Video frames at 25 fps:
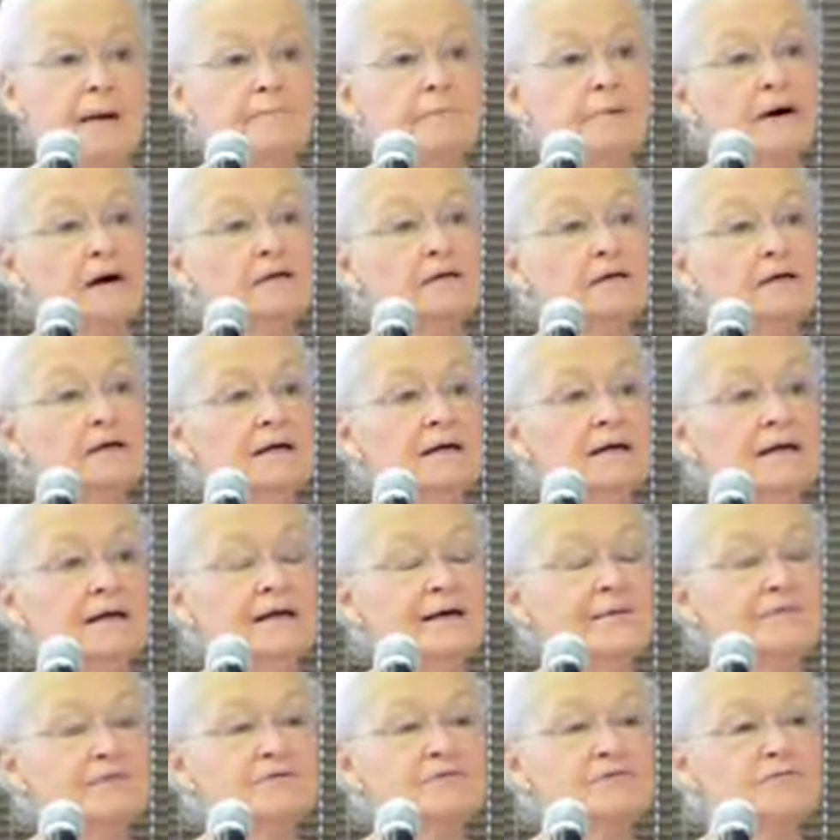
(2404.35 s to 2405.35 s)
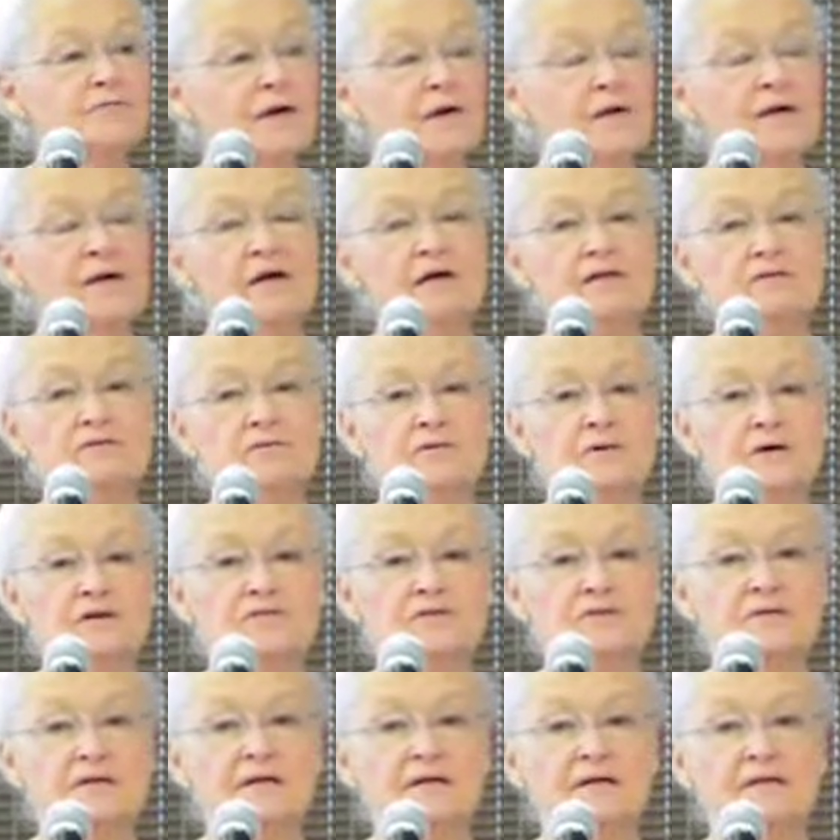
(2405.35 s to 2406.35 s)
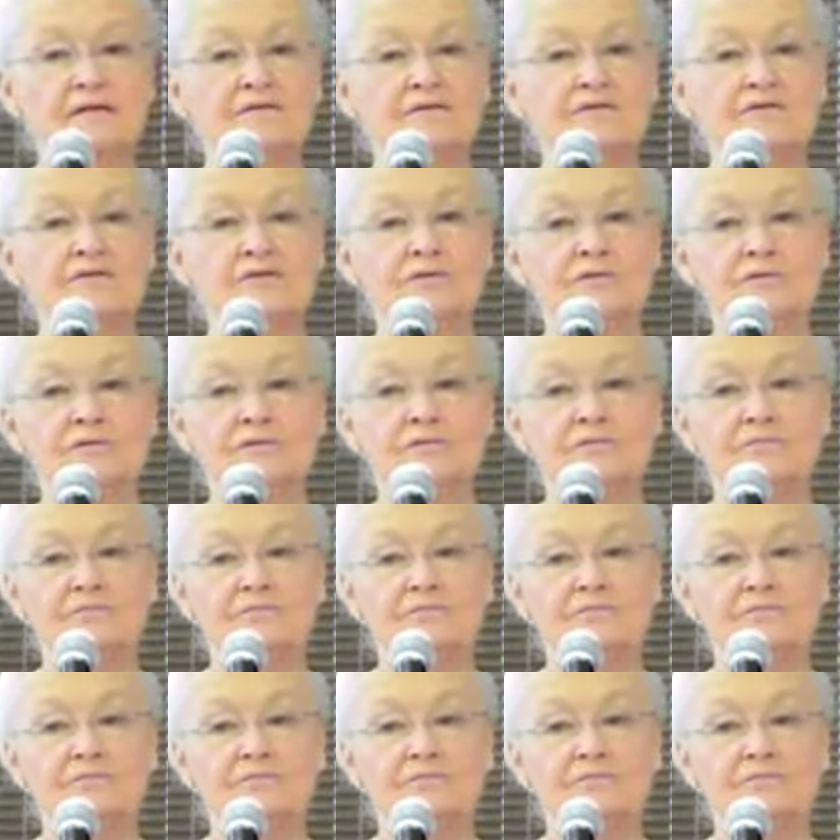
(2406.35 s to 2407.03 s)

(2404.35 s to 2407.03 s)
But it was very interesting to